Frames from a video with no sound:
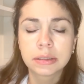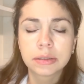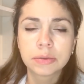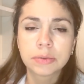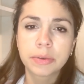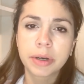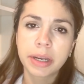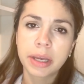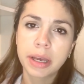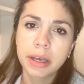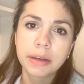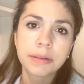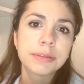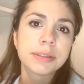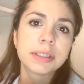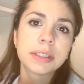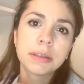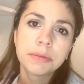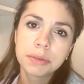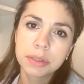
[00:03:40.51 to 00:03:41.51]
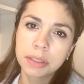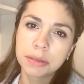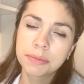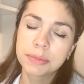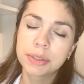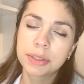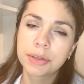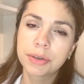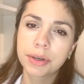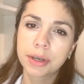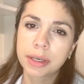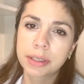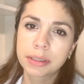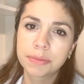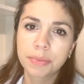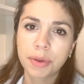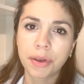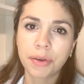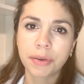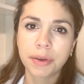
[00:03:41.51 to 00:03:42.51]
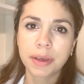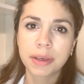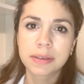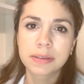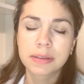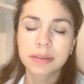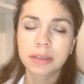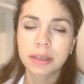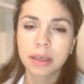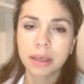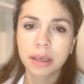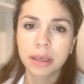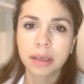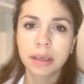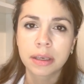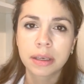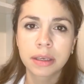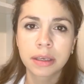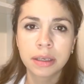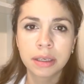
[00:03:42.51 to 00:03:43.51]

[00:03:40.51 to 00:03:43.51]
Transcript: what kind of symptoms you're experiencing.